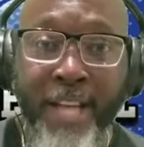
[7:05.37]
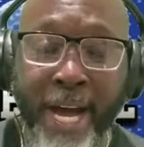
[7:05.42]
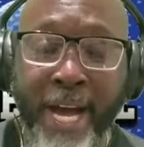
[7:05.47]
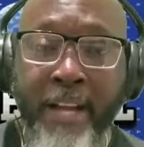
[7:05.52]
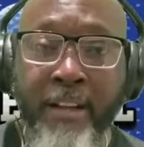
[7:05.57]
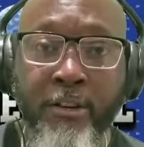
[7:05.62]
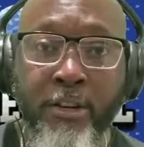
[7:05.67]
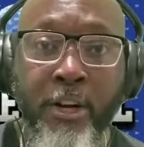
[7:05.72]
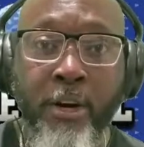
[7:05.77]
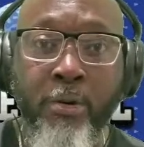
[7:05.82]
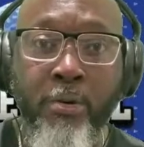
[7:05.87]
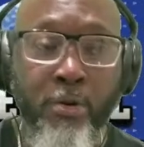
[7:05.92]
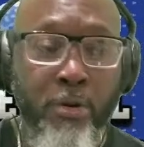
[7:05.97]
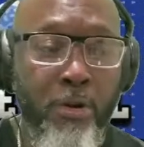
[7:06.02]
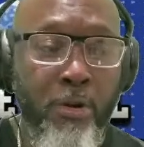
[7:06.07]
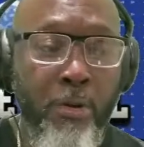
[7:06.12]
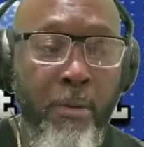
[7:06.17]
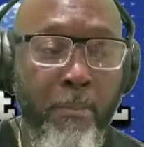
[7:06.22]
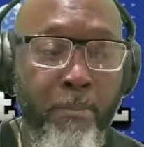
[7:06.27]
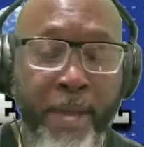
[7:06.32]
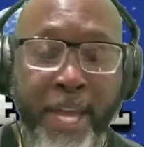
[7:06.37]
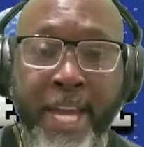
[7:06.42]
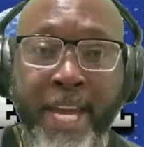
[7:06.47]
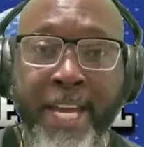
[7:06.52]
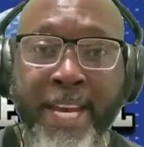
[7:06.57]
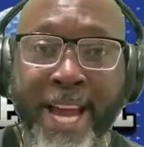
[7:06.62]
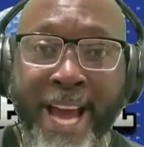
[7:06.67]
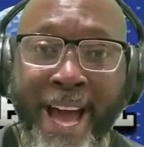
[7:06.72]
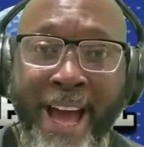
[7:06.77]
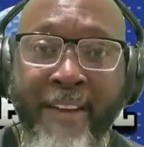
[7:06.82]
not, you know,
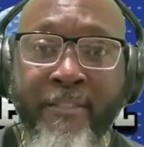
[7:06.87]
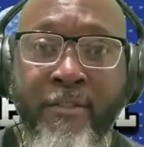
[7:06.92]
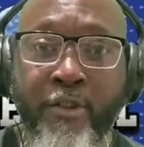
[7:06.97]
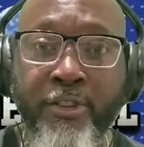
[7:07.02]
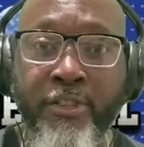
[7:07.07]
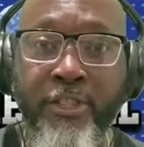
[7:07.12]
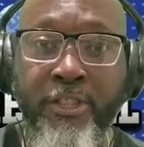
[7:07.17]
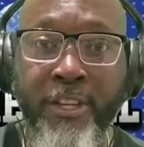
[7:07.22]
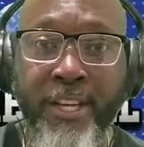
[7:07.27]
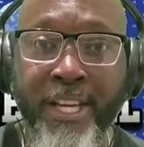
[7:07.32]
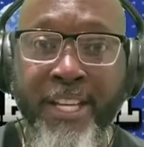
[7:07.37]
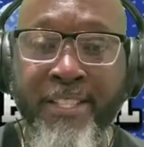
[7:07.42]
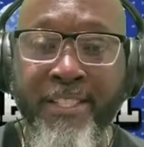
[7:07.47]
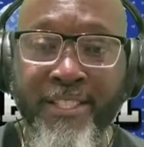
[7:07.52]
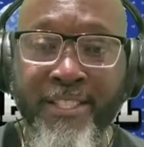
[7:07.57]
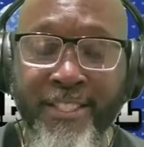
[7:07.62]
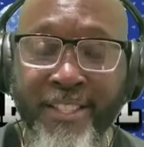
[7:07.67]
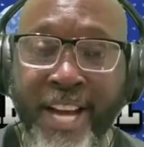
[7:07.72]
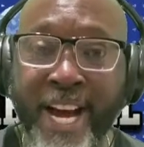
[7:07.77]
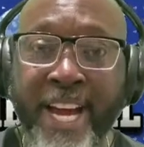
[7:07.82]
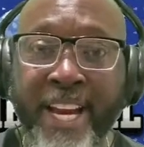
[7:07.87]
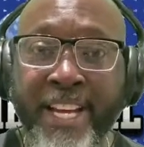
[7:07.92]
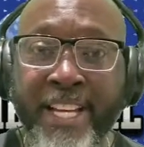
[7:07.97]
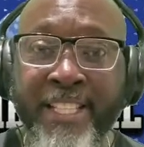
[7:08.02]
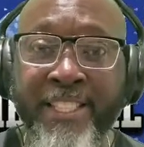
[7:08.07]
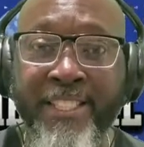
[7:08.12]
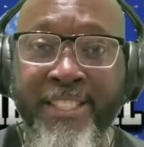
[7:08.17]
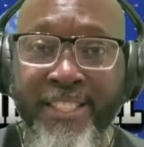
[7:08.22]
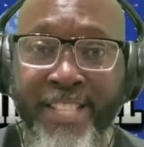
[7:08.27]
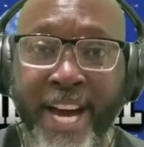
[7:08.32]
being average is not
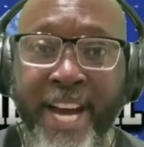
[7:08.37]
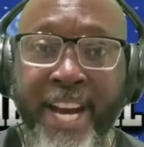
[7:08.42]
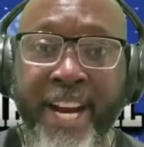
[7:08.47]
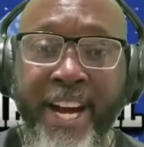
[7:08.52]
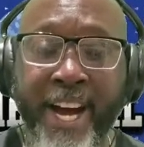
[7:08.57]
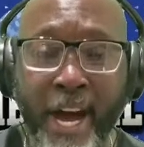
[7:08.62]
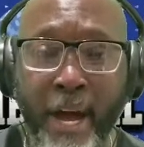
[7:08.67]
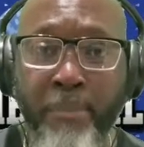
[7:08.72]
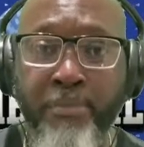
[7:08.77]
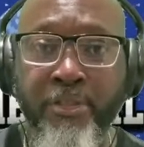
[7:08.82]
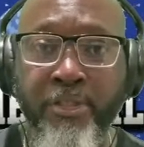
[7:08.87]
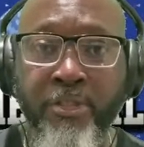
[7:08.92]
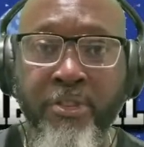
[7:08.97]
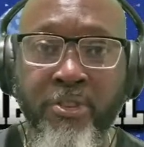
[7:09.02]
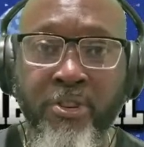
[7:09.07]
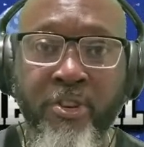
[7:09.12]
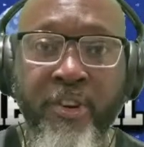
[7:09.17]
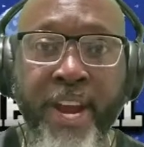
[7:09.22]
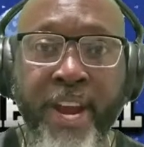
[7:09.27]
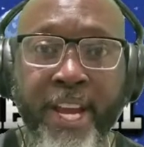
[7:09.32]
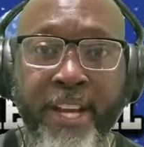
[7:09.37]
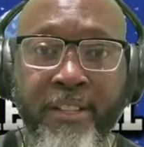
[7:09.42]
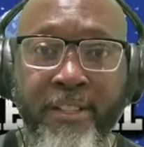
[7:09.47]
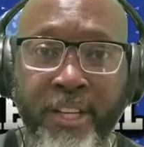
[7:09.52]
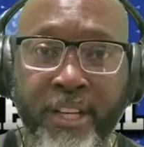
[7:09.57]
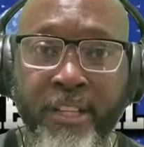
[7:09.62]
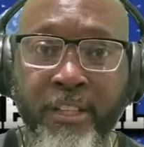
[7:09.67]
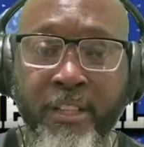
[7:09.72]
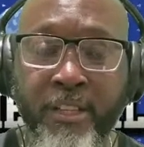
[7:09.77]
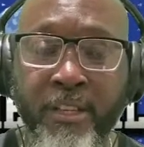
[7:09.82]
is not an option here at
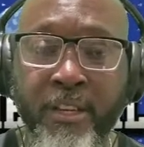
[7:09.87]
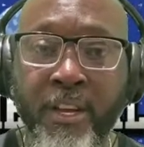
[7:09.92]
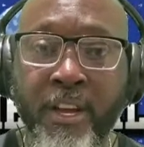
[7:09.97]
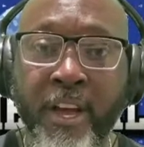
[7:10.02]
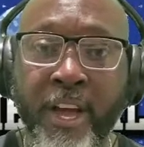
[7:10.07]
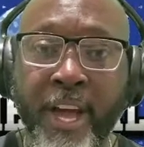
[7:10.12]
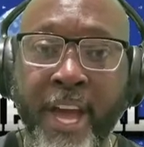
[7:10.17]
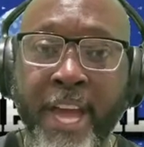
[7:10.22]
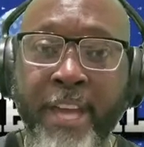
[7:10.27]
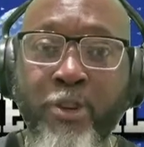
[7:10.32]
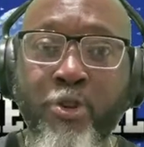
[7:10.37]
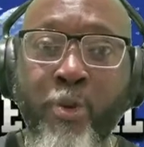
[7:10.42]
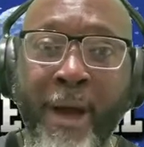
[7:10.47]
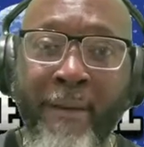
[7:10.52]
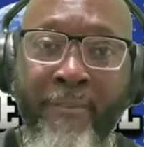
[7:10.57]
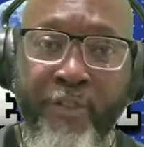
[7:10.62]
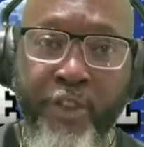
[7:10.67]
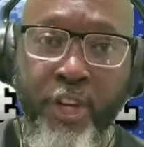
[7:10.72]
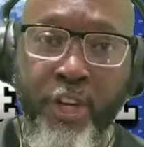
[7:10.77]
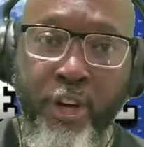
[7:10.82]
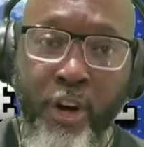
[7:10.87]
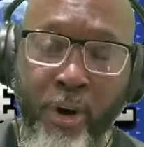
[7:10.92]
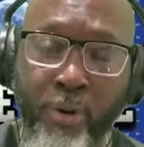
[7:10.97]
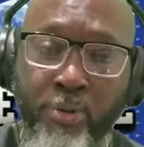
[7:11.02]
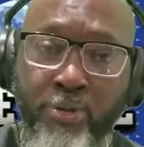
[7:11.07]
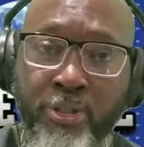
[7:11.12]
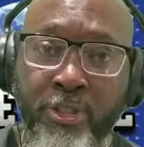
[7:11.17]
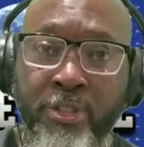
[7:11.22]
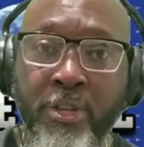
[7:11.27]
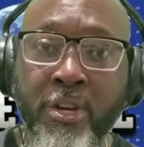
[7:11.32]
Kentucky. And you have to
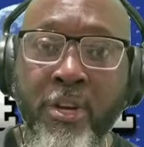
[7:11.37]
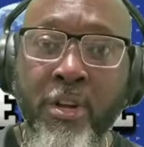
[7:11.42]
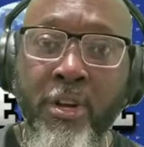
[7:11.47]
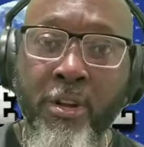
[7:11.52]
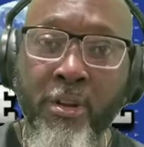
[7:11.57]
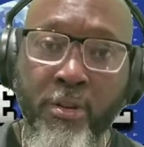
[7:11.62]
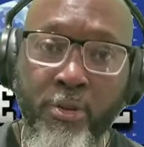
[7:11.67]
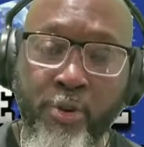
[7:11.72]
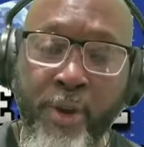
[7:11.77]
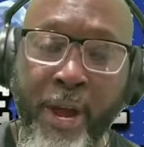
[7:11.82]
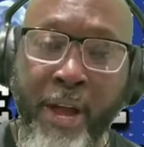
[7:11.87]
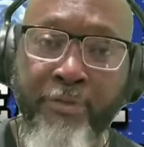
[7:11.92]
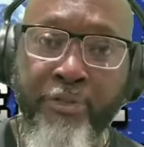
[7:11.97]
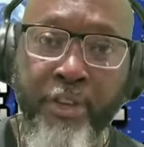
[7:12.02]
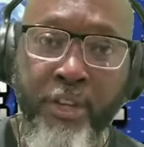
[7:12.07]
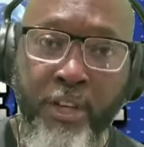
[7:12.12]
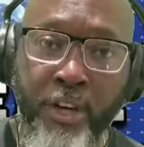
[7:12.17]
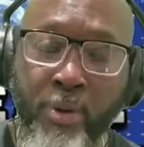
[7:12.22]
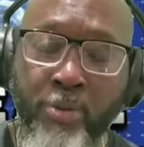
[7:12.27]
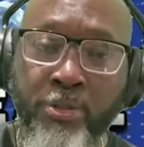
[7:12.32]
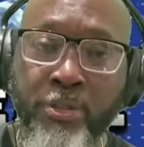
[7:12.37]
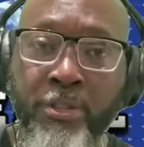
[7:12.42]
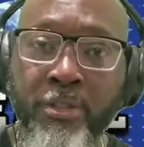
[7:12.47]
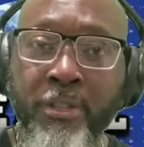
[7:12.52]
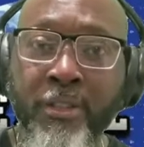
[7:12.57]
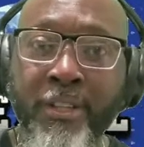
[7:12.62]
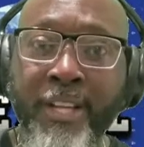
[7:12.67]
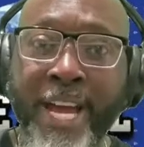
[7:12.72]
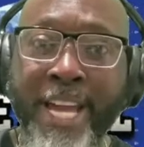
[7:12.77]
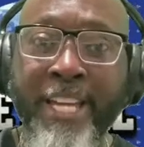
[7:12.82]
coach, you have to coach
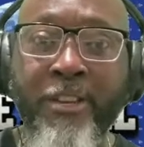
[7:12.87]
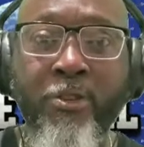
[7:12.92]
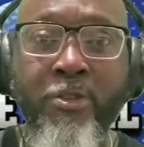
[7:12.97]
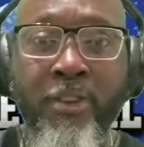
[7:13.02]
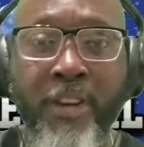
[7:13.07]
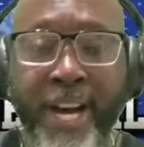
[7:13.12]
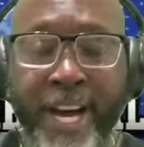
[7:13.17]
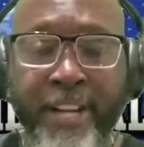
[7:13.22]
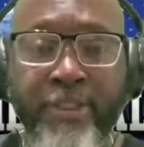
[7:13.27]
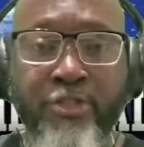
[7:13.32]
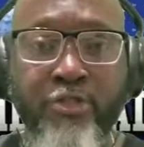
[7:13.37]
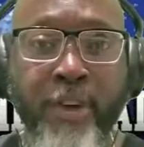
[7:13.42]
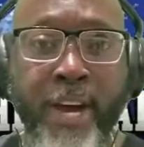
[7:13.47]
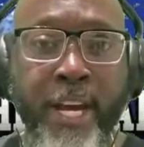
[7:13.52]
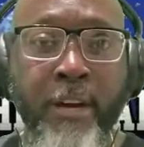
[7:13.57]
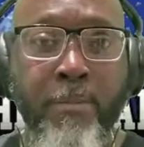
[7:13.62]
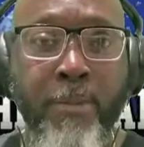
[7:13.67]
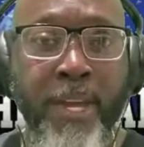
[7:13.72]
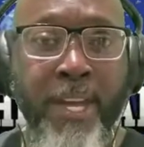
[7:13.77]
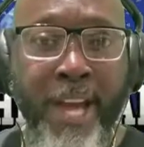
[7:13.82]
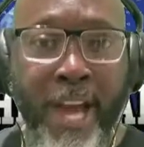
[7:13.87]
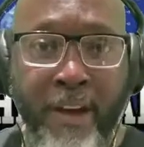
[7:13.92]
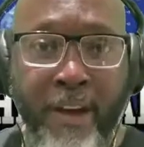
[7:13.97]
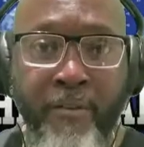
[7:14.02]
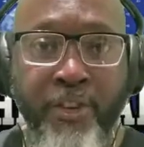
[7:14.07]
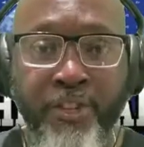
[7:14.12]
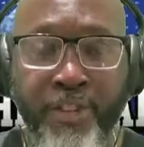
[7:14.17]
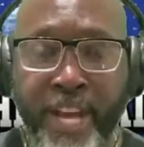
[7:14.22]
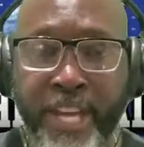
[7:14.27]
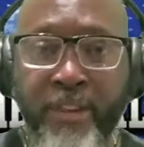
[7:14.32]
like you're not trying to be
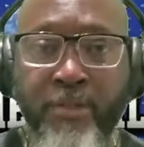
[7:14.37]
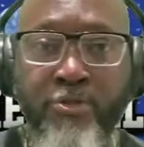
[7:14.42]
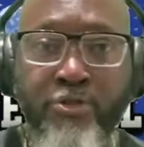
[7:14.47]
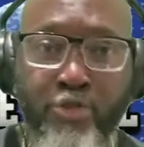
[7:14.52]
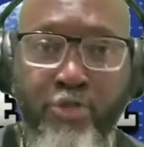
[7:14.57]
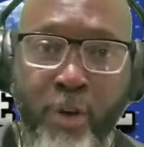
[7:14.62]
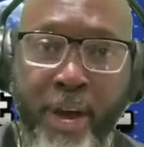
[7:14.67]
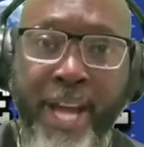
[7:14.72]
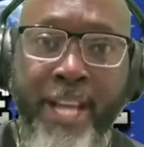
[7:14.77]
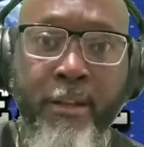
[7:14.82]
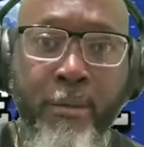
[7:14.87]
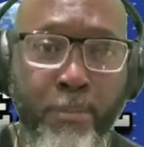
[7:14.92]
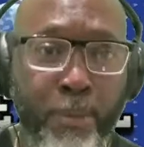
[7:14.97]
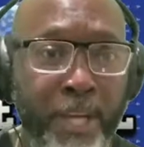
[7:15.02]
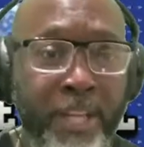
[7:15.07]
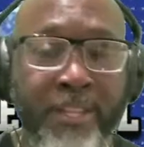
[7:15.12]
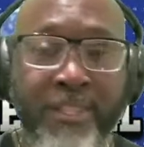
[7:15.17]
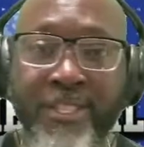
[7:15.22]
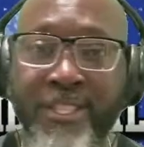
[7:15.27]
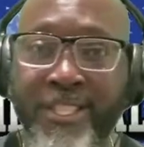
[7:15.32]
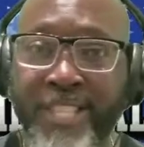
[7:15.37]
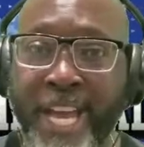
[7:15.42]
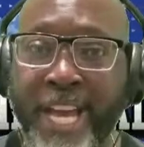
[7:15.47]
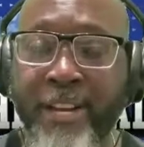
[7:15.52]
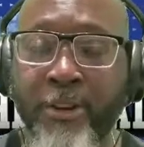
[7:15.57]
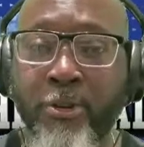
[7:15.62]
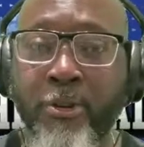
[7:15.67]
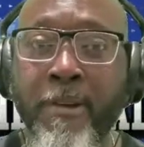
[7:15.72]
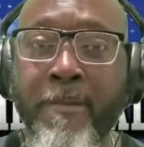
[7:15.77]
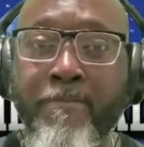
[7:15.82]
average, like you're trying to be the
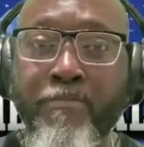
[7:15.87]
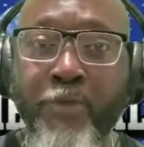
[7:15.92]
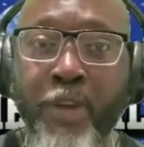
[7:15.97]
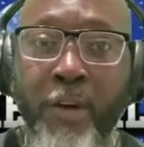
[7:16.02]
standard